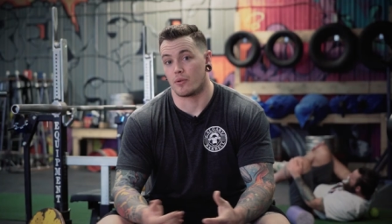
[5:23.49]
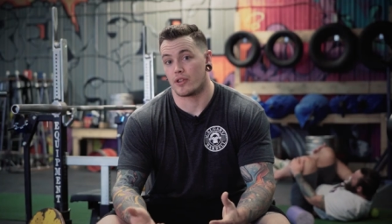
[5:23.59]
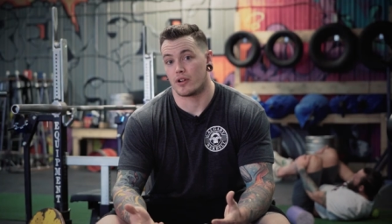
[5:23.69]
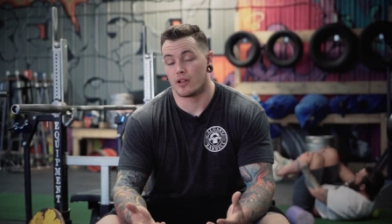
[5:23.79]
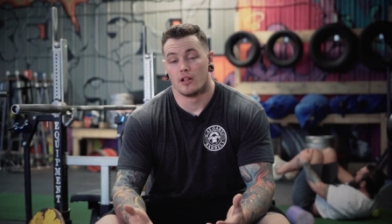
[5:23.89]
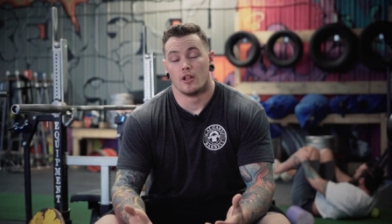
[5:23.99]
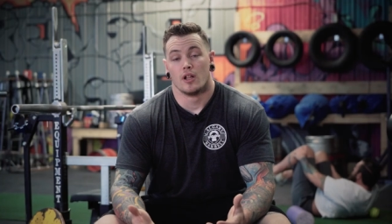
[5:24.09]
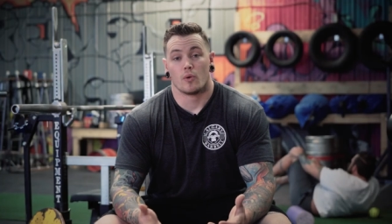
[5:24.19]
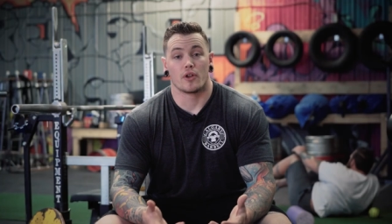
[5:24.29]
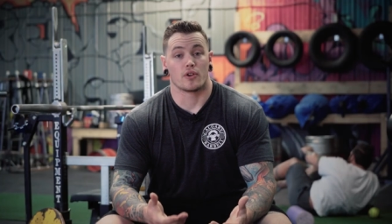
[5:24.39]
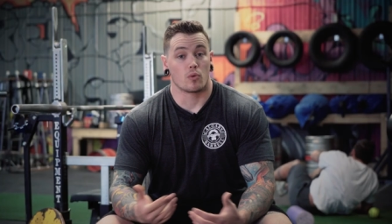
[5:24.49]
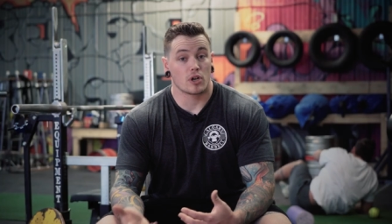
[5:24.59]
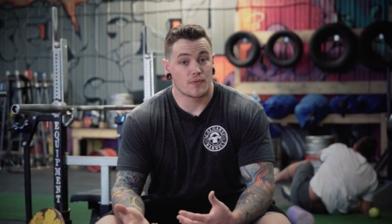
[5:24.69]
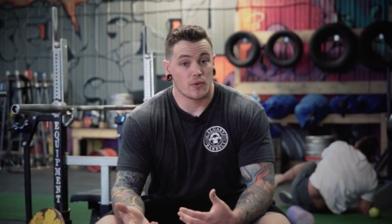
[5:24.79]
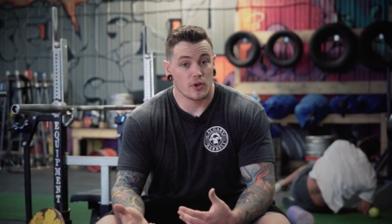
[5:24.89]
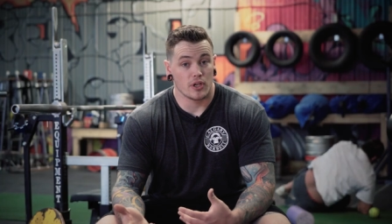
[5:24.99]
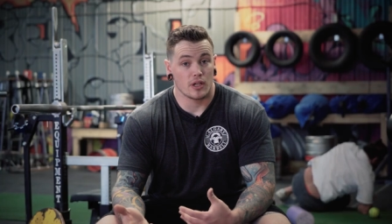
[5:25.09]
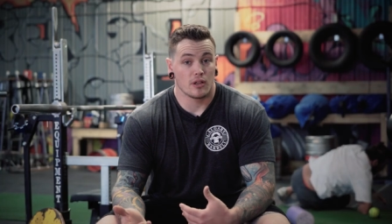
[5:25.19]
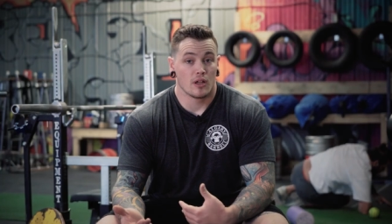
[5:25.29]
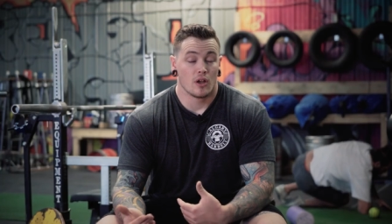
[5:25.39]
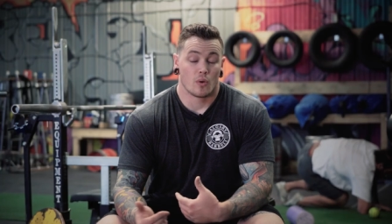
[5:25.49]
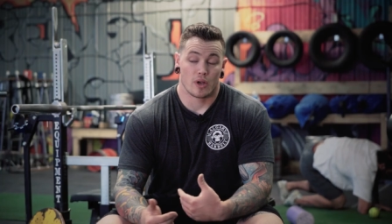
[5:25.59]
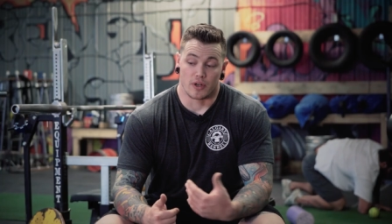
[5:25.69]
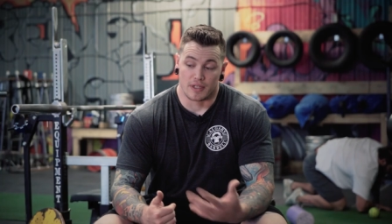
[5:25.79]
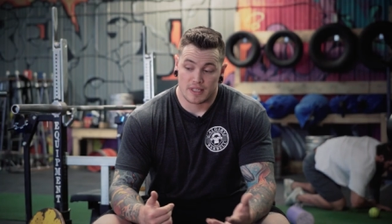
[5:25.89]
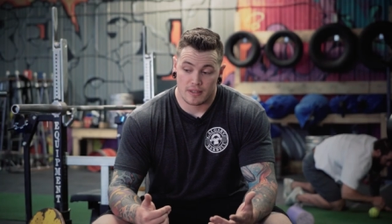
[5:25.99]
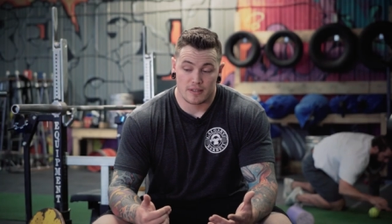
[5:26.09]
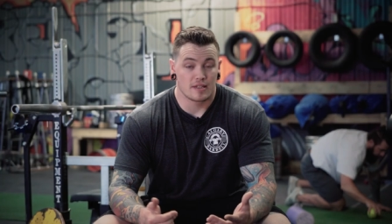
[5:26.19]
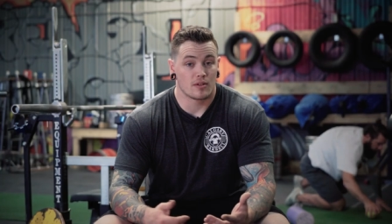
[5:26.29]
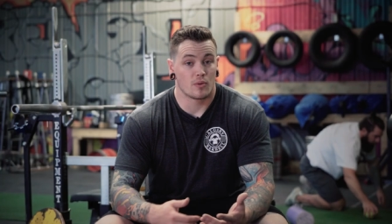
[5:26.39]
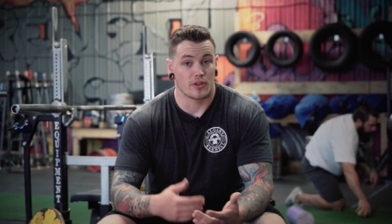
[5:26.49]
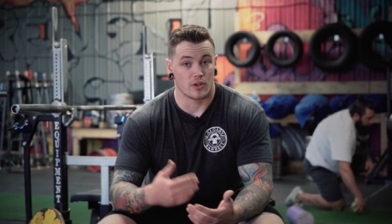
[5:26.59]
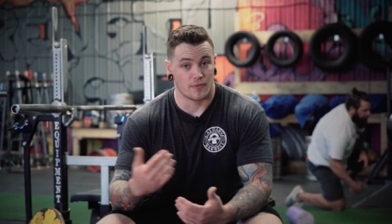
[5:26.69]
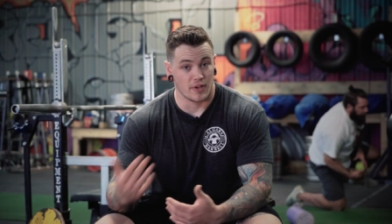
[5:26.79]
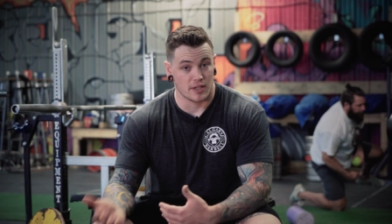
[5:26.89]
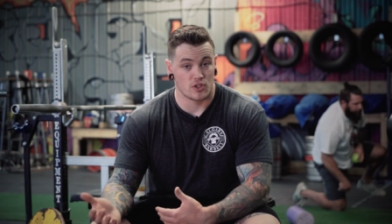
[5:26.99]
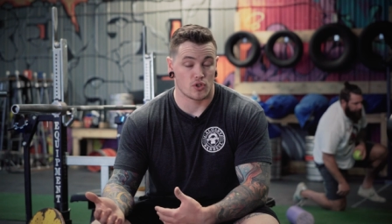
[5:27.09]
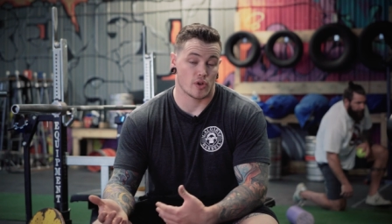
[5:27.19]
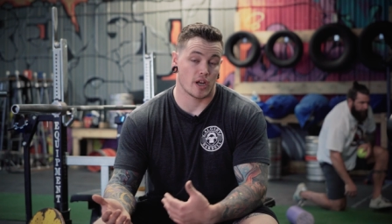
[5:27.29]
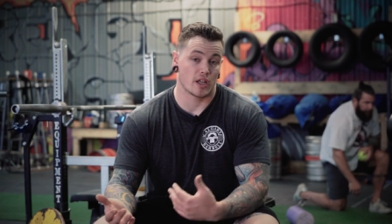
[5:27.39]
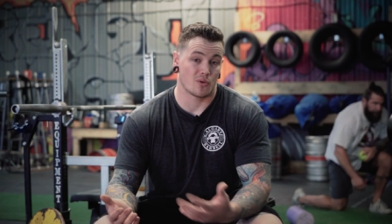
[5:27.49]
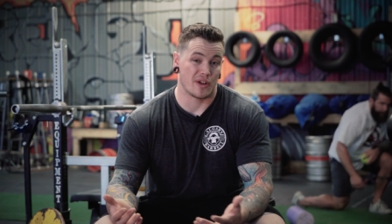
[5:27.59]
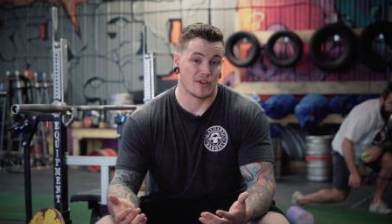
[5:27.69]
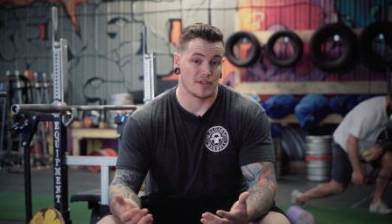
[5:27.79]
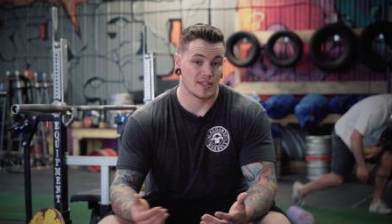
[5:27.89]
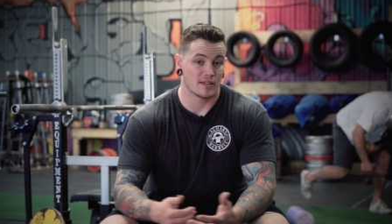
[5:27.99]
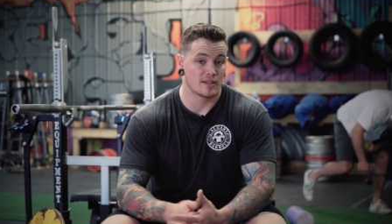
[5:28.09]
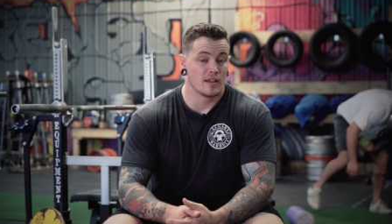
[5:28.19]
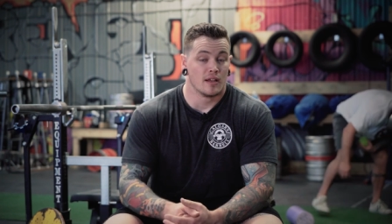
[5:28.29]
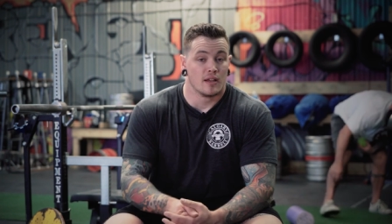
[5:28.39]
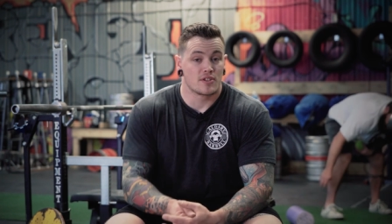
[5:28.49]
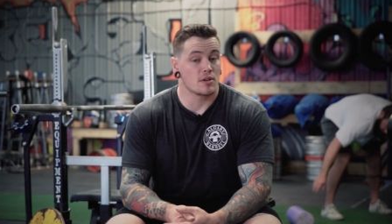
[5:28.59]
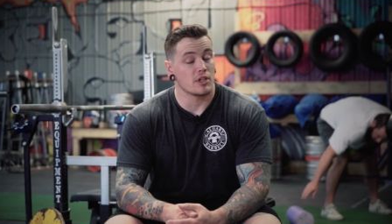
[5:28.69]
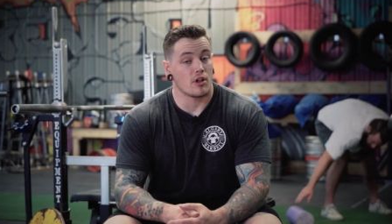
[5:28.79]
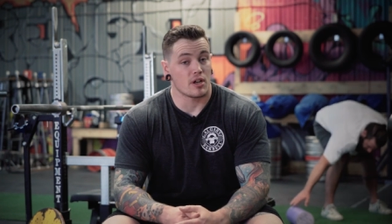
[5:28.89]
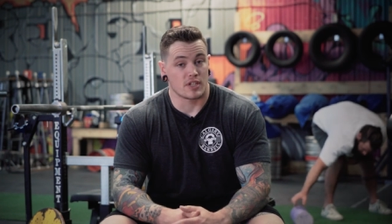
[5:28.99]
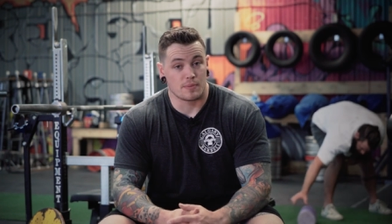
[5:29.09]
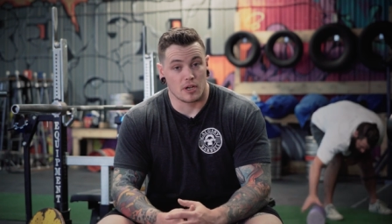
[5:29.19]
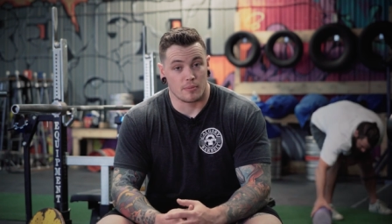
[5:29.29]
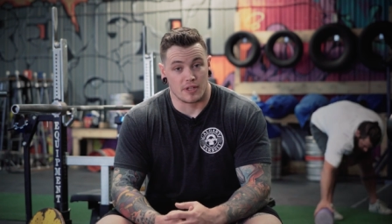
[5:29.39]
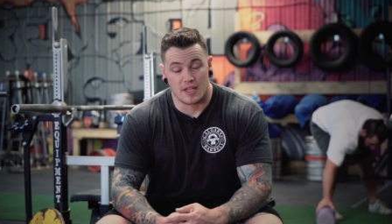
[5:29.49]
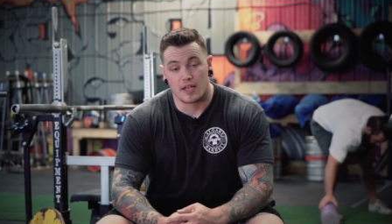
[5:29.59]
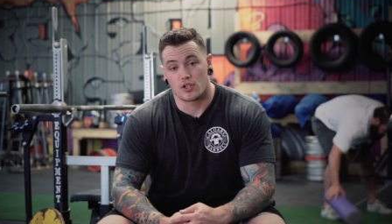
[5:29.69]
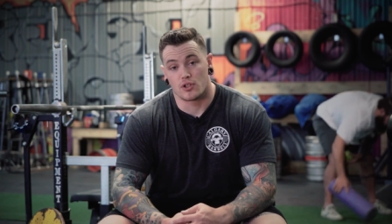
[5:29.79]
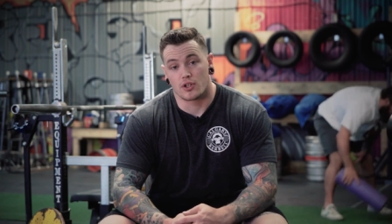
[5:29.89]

So whether whether it worked for you, whether it didn't, whether it affected your training or whether it didn't, it's going to be a lot of experimentation.